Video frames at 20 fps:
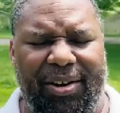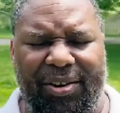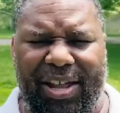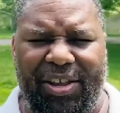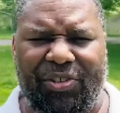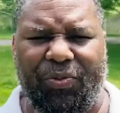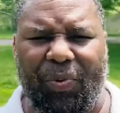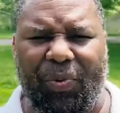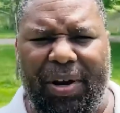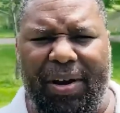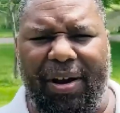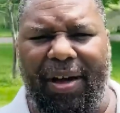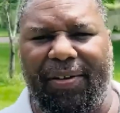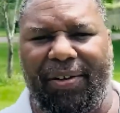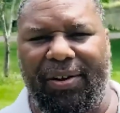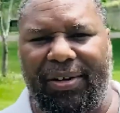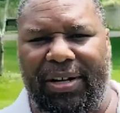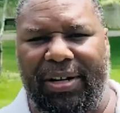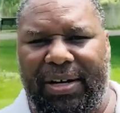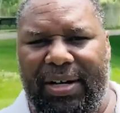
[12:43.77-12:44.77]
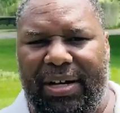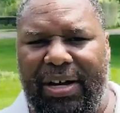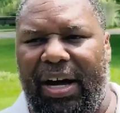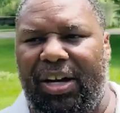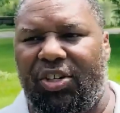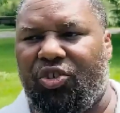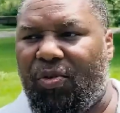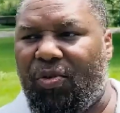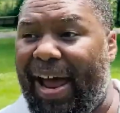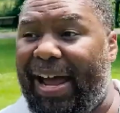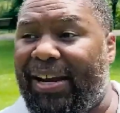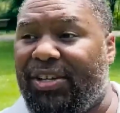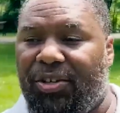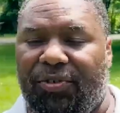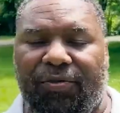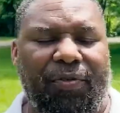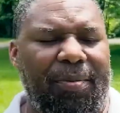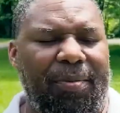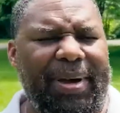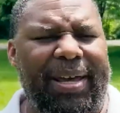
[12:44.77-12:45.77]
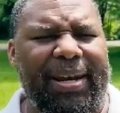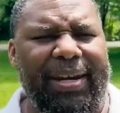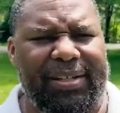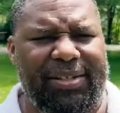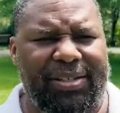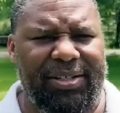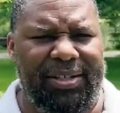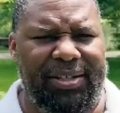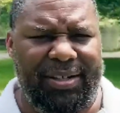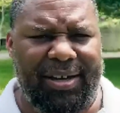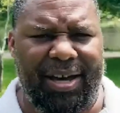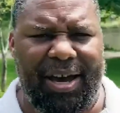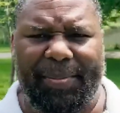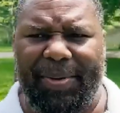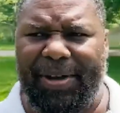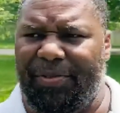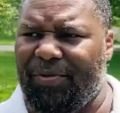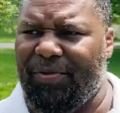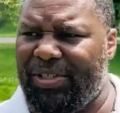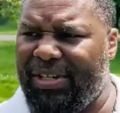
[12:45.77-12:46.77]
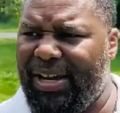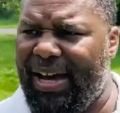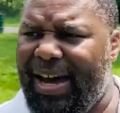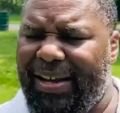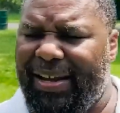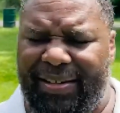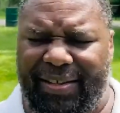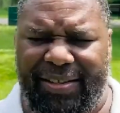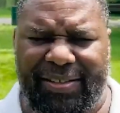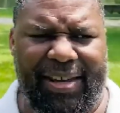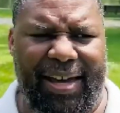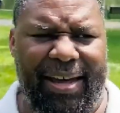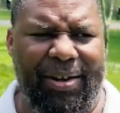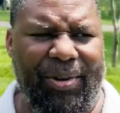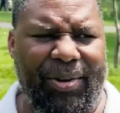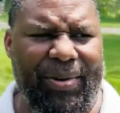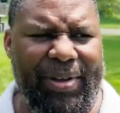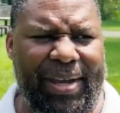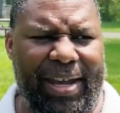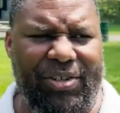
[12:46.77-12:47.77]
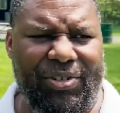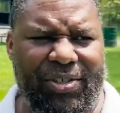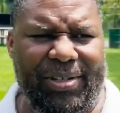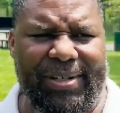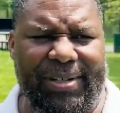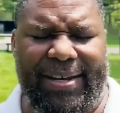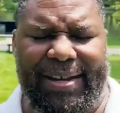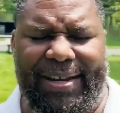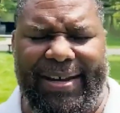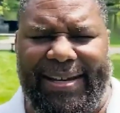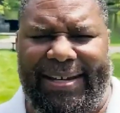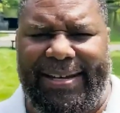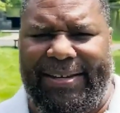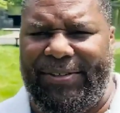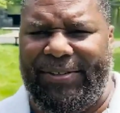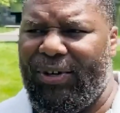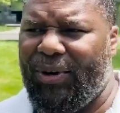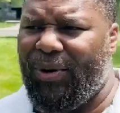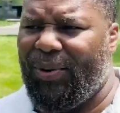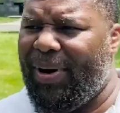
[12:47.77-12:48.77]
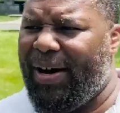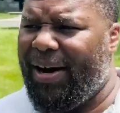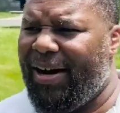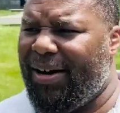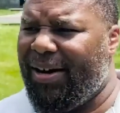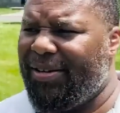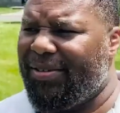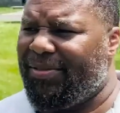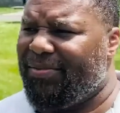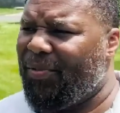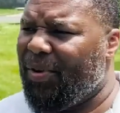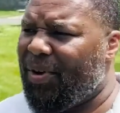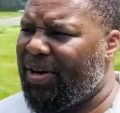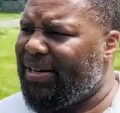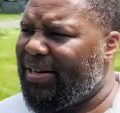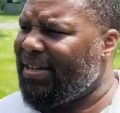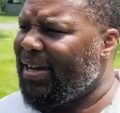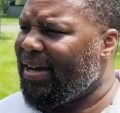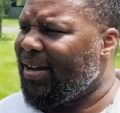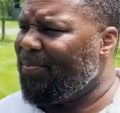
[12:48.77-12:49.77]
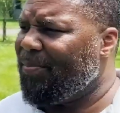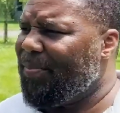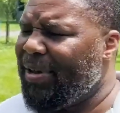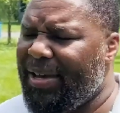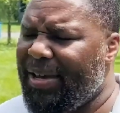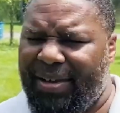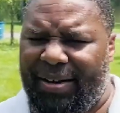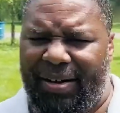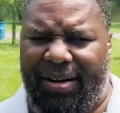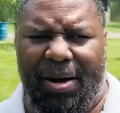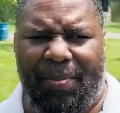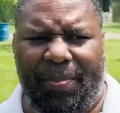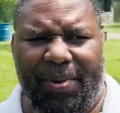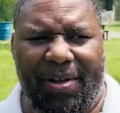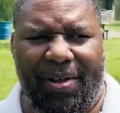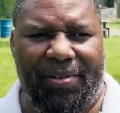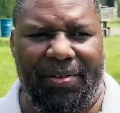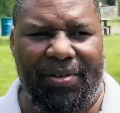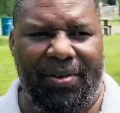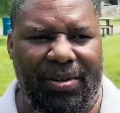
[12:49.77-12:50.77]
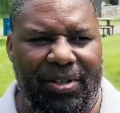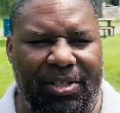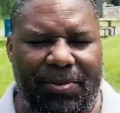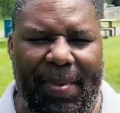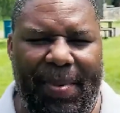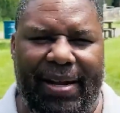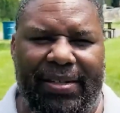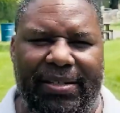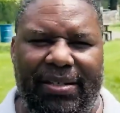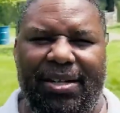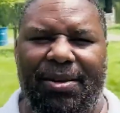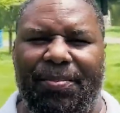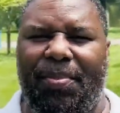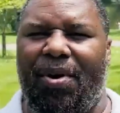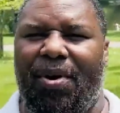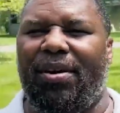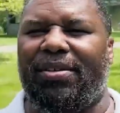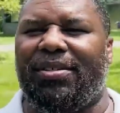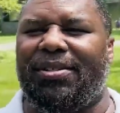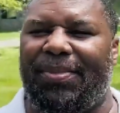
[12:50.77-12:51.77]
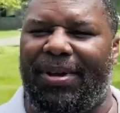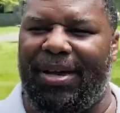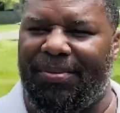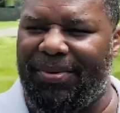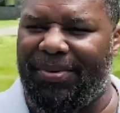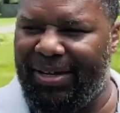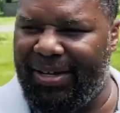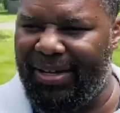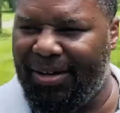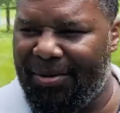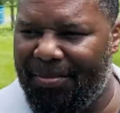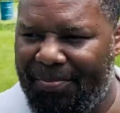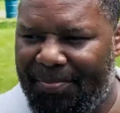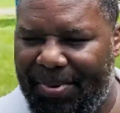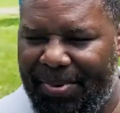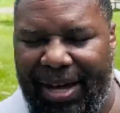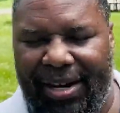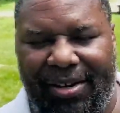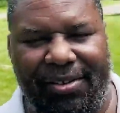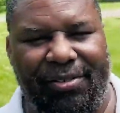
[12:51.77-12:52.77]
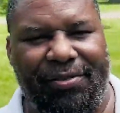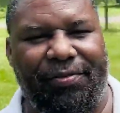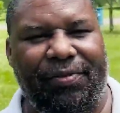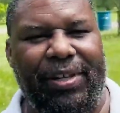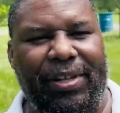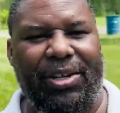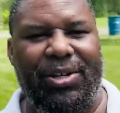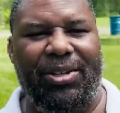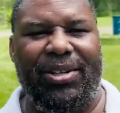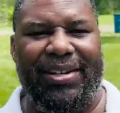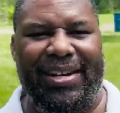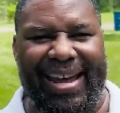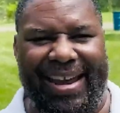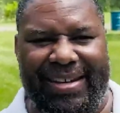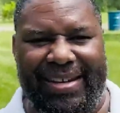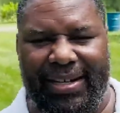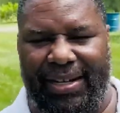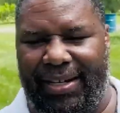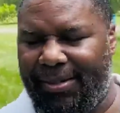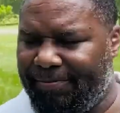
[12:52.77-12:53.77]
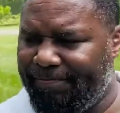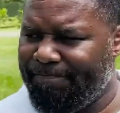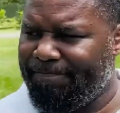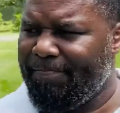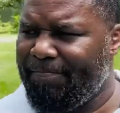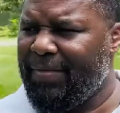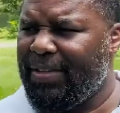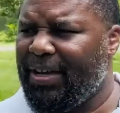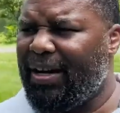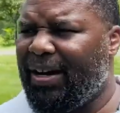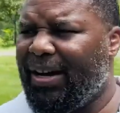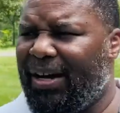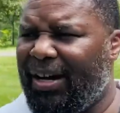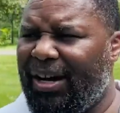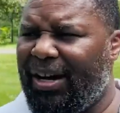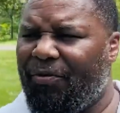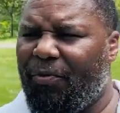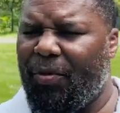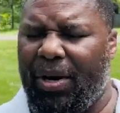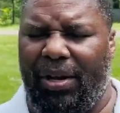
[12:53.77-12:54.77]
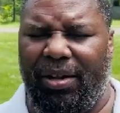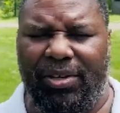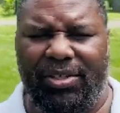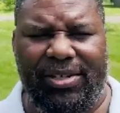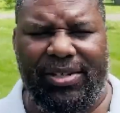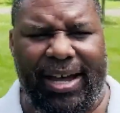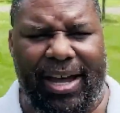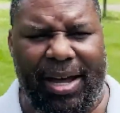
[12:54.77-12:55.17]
And that's another attraction for many to come and reside in this kind of location. So we're going to take a peek at a couple other spots in the park to be able to get a better feel and idea of what it looks like.